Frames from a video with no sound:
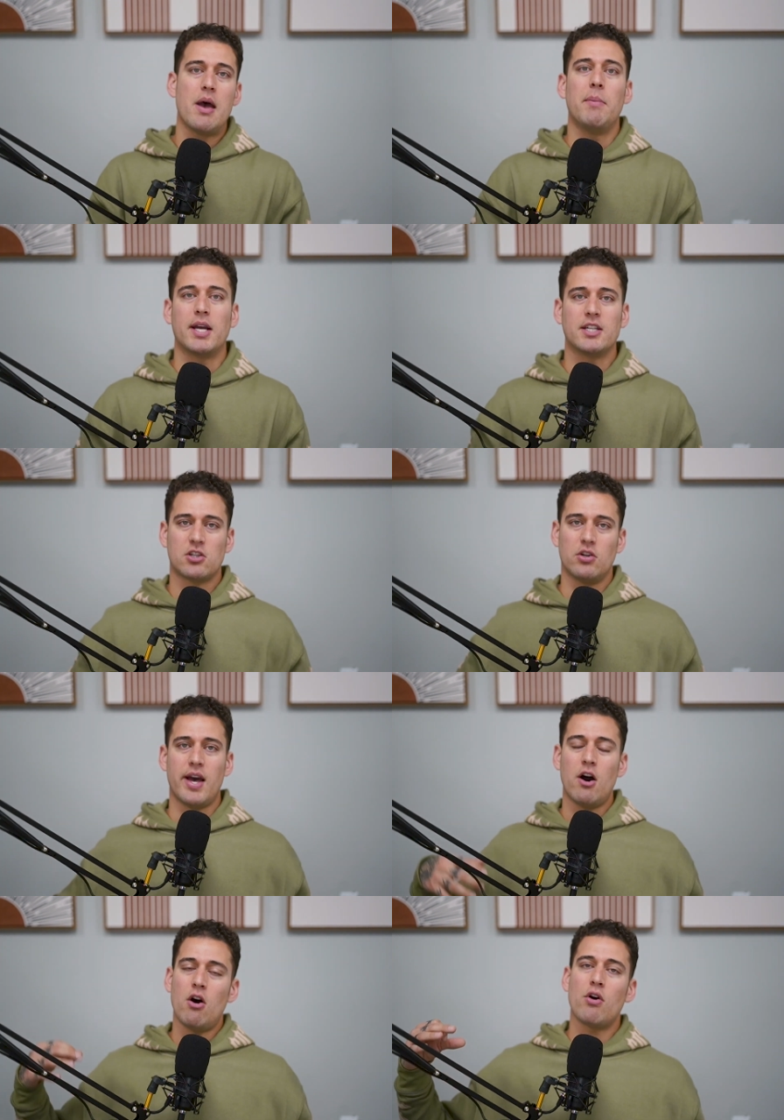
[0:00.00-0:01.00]
making sure that
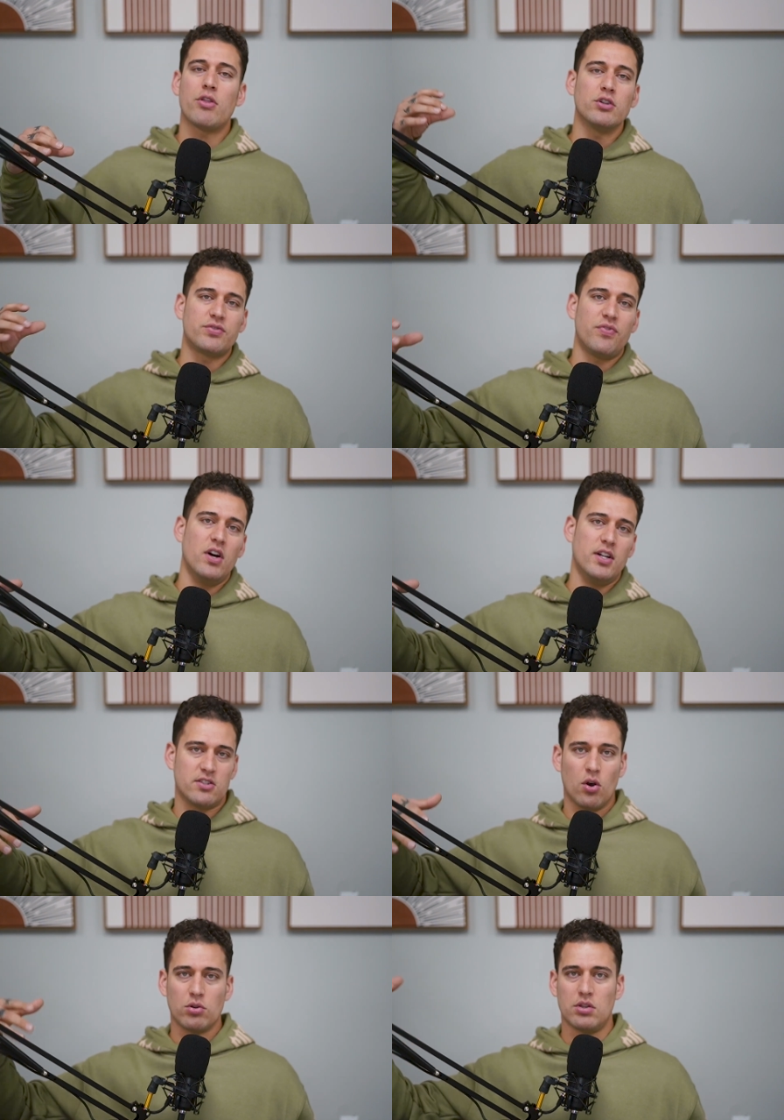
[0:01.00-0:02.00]
all those funds
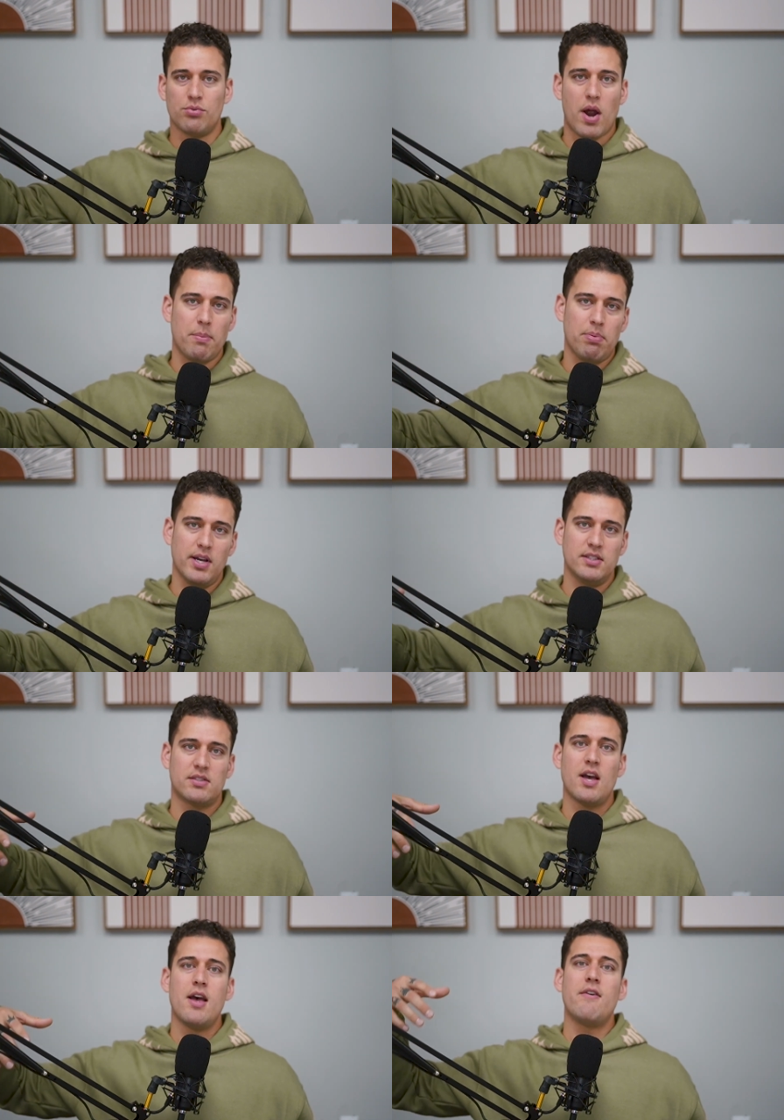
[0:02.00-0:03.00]
go to the right place
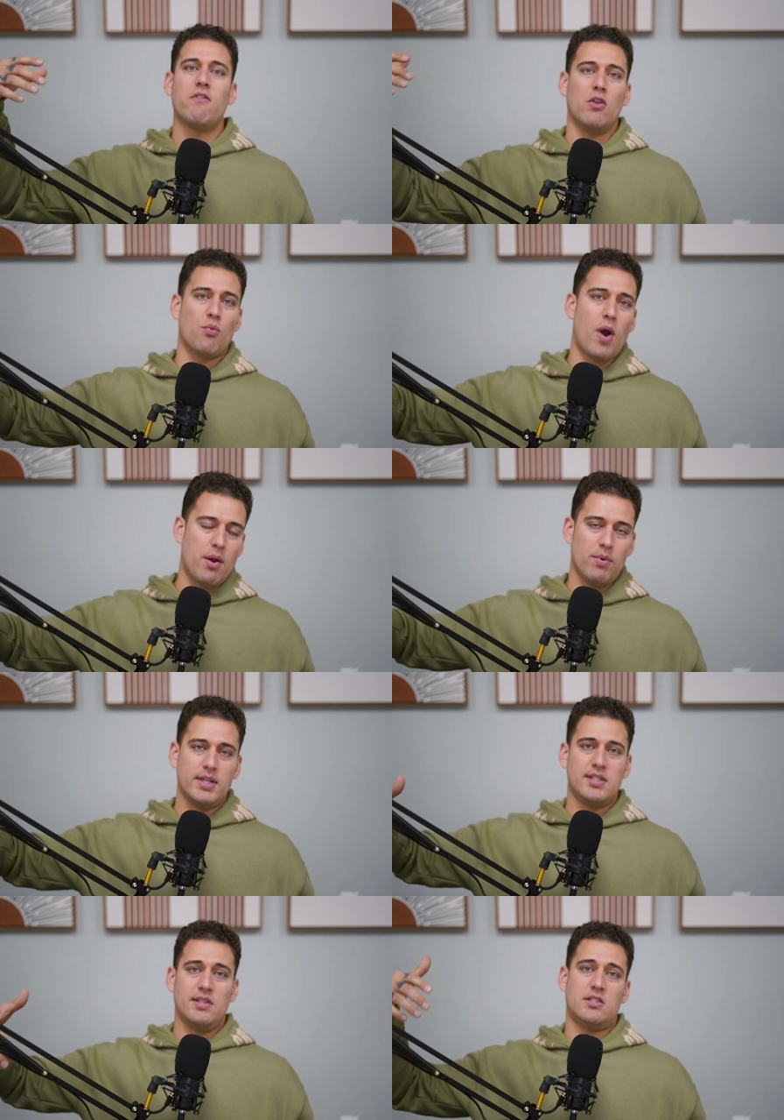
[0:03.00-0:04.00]
for the right
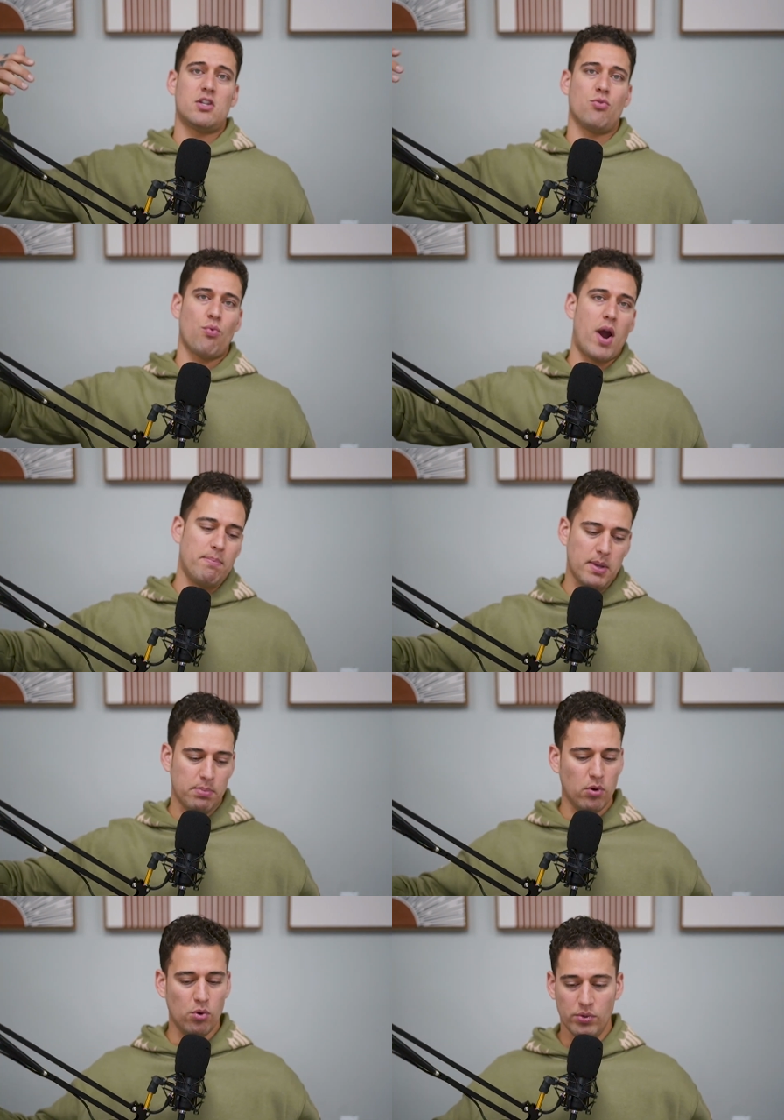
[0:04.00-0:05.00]
reasons to the right
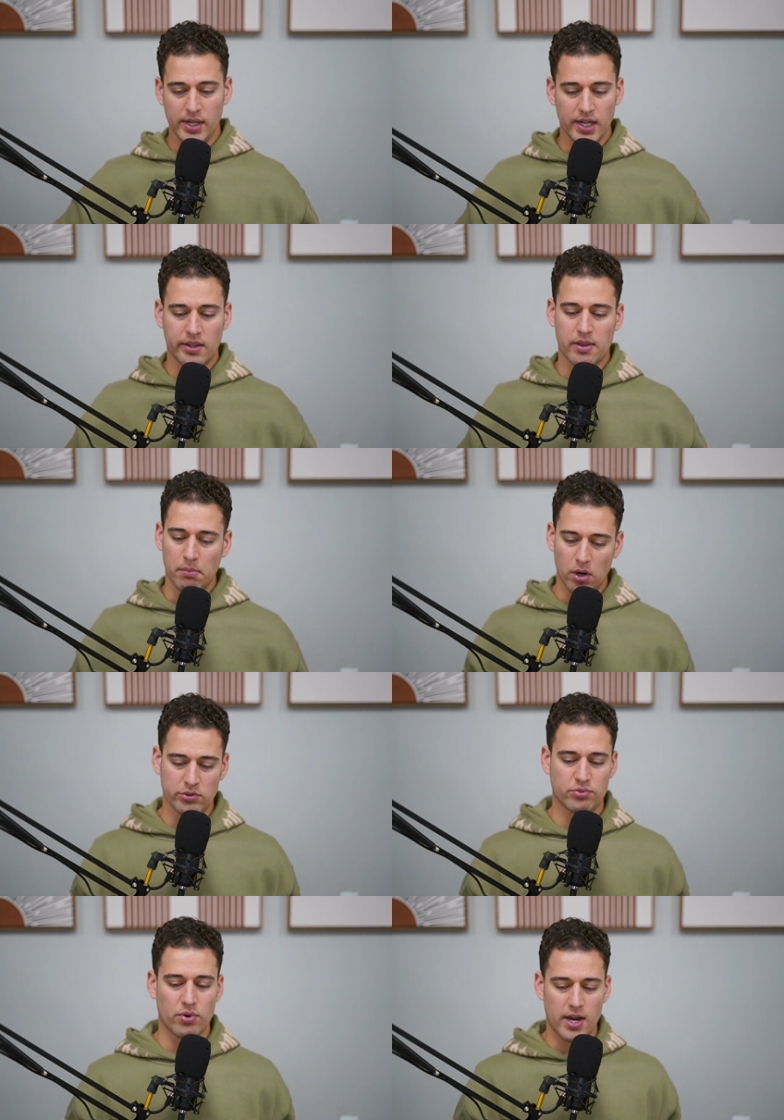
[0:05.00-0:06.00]
people who need it the
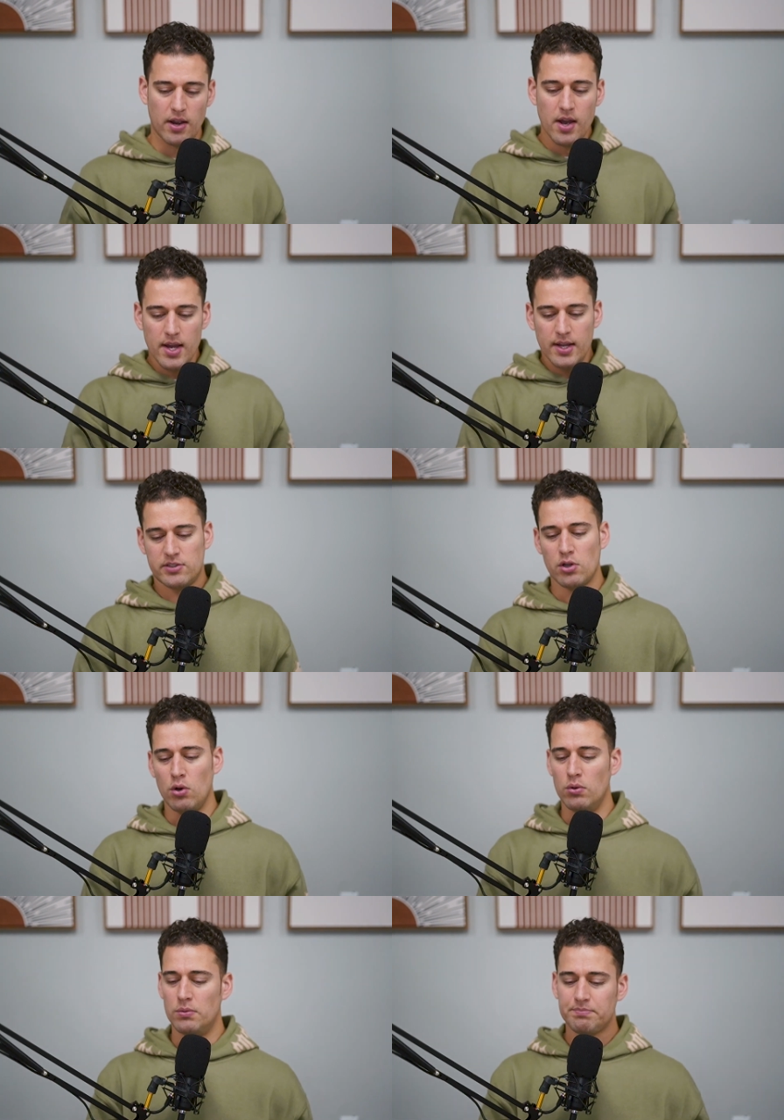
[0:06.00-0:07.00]
most, right?
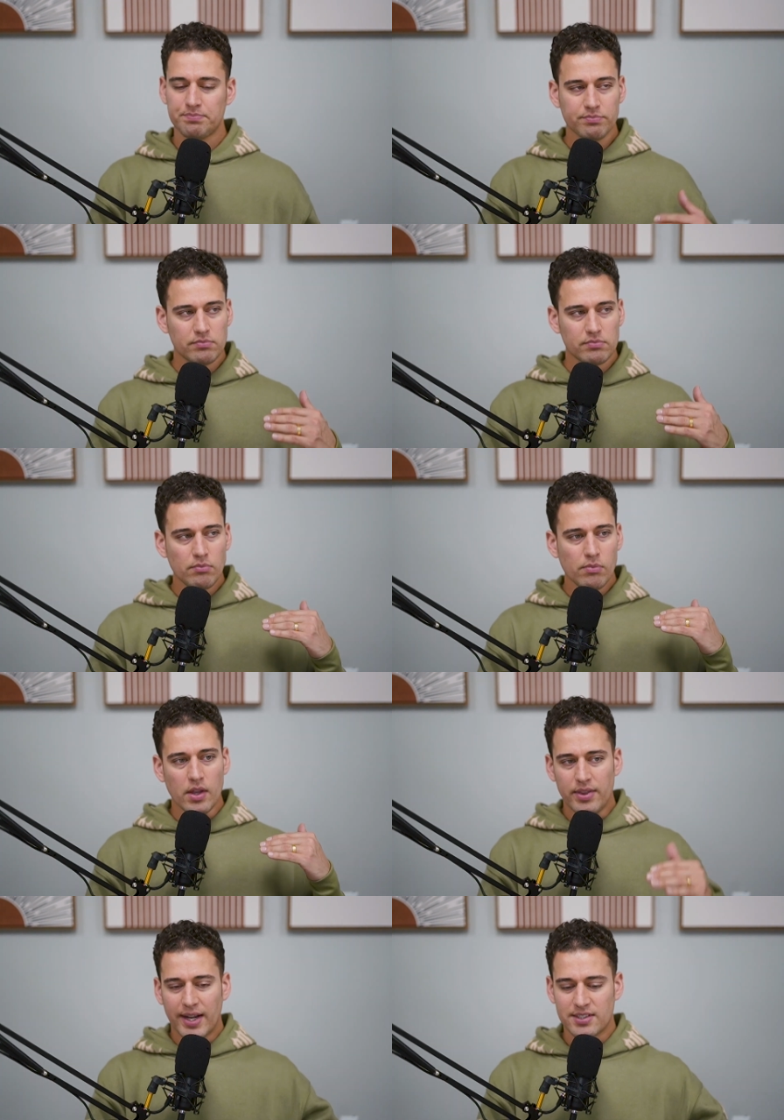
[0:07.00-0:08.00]
So
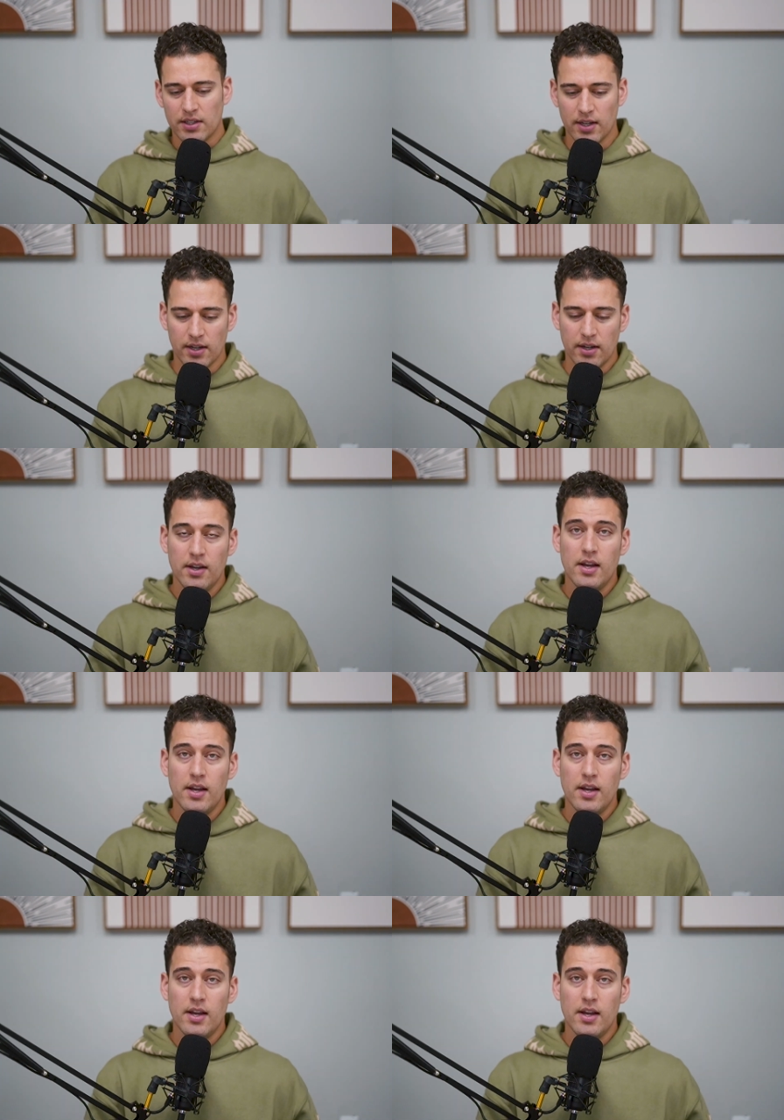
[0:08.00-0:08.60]
that's a